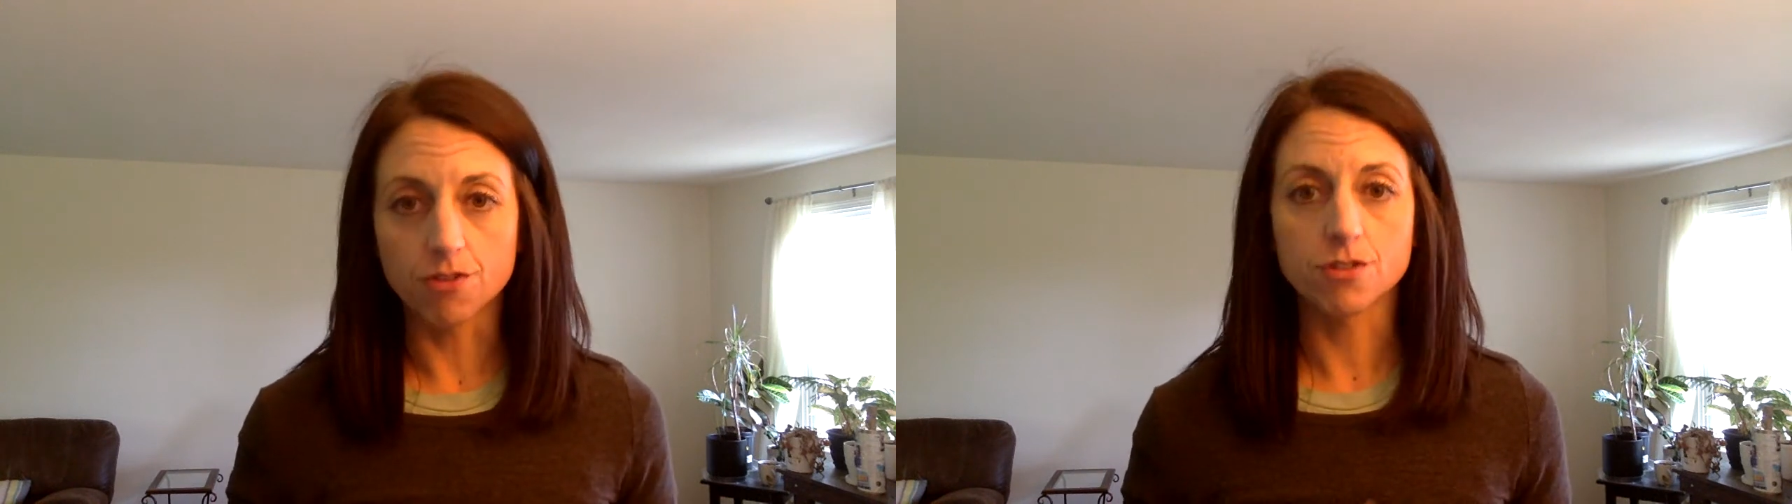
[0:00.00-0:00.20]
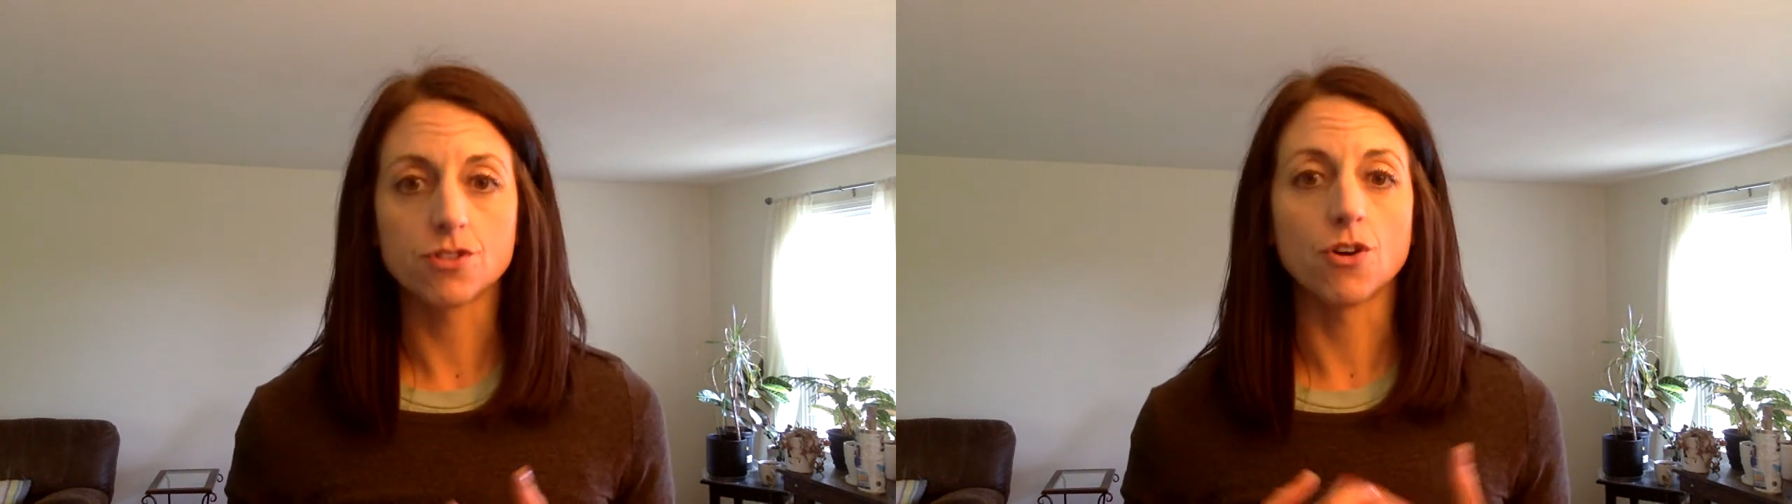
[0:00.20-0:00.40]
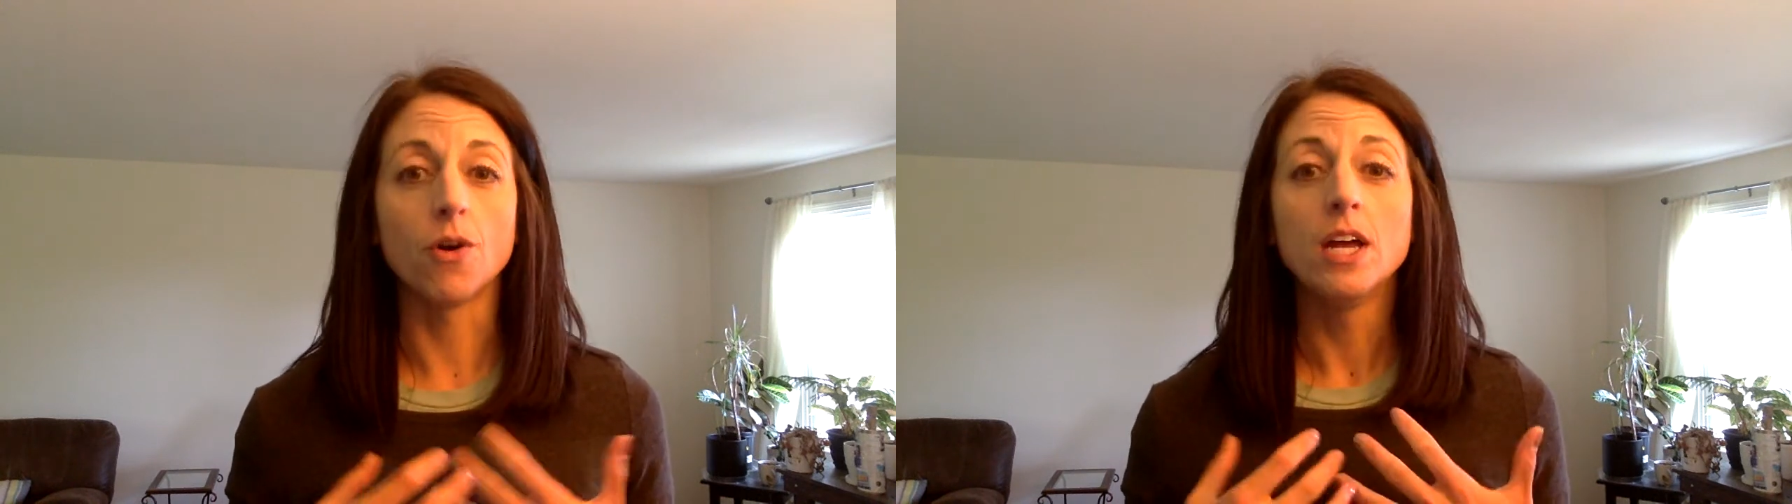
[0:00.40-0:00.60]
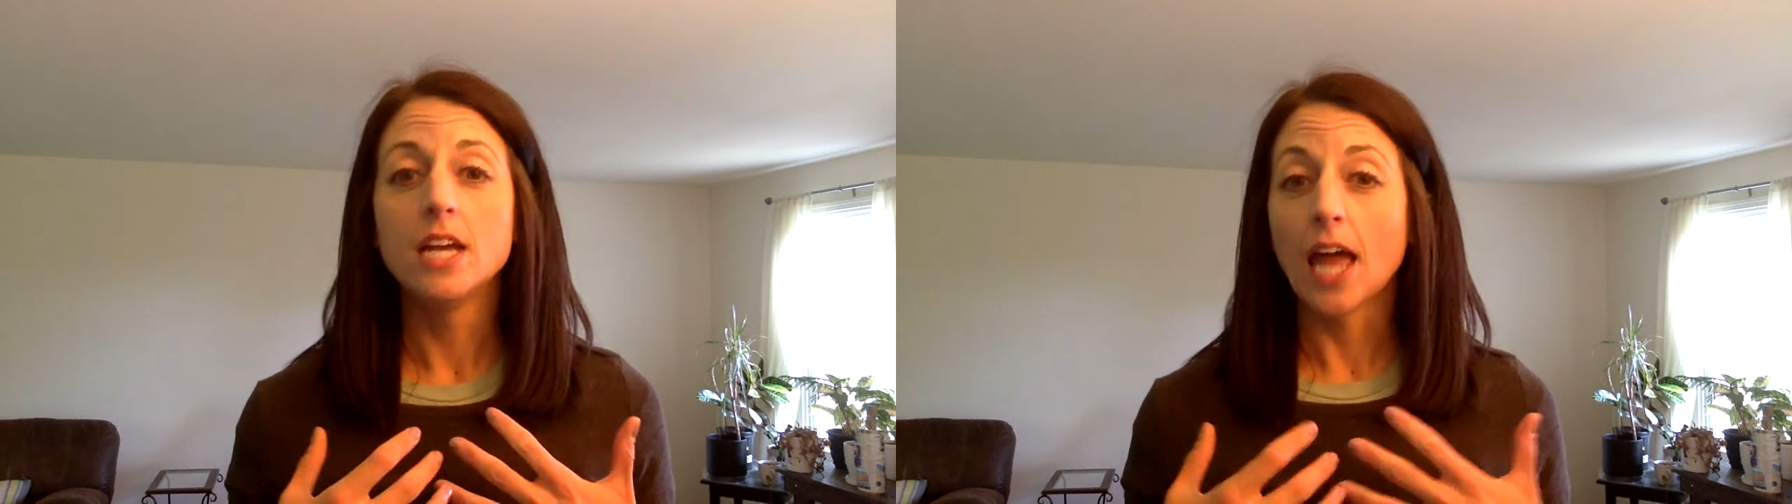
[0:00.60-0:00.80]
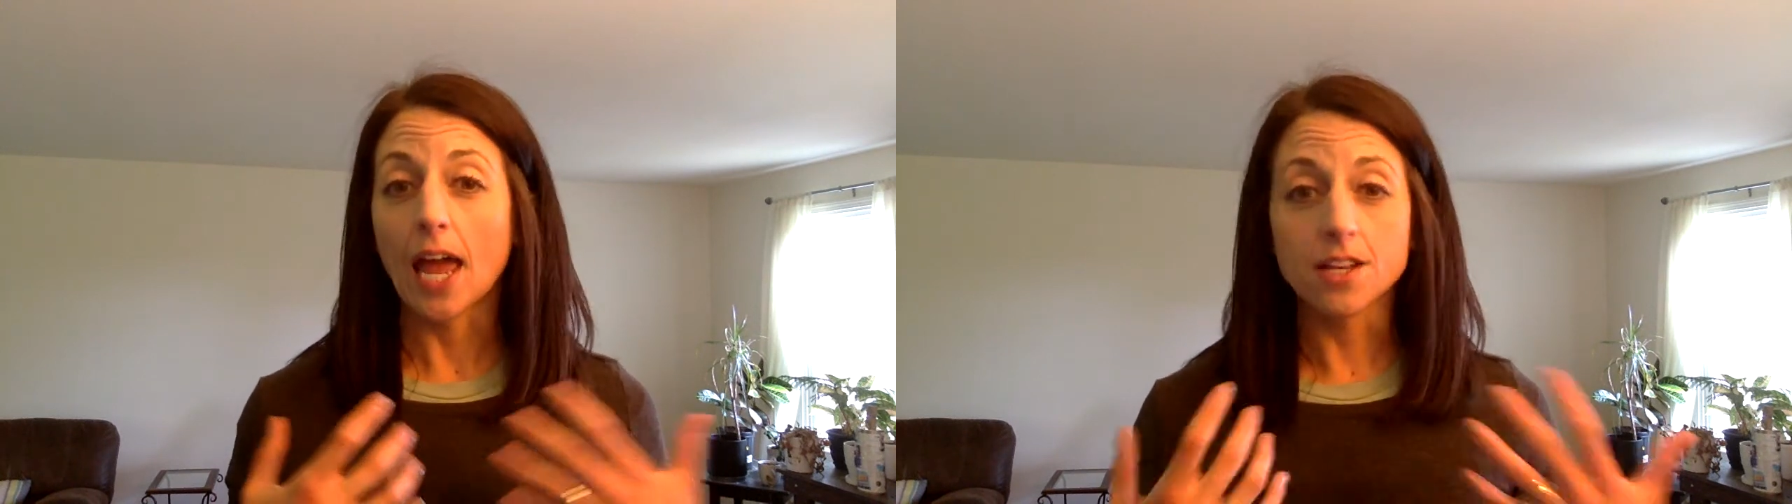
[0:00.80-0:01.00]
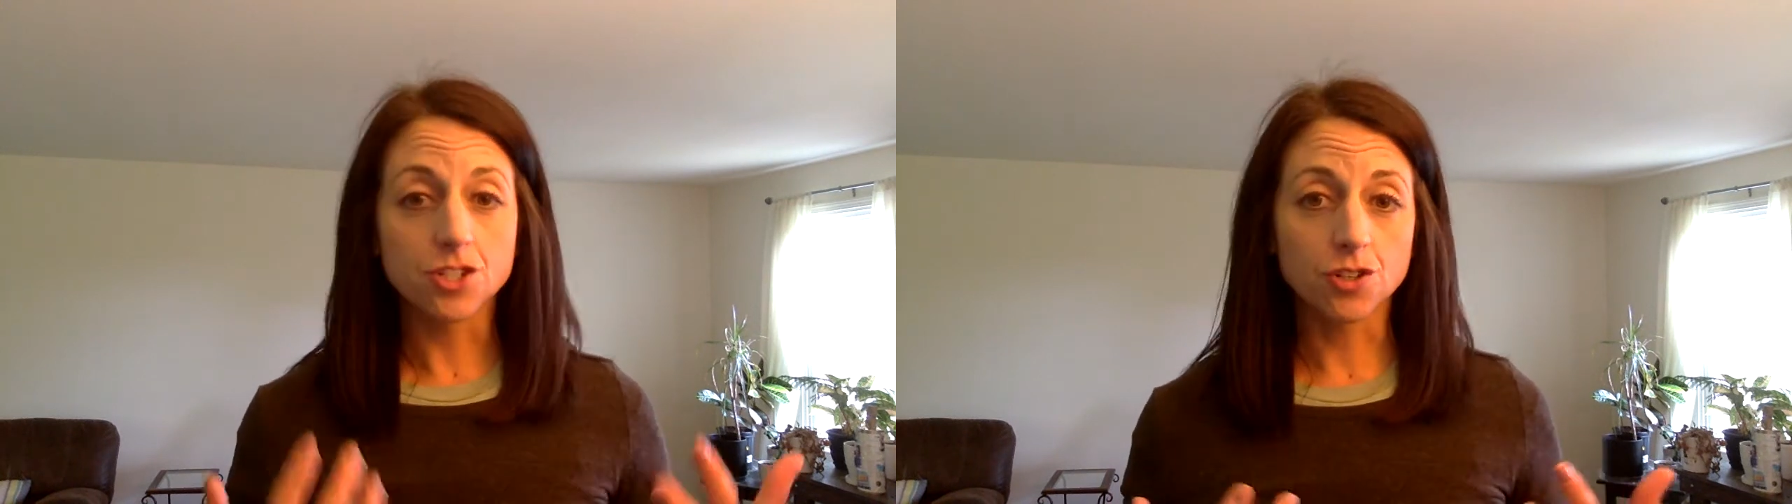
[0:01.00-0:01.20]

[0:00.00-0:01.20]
So as you're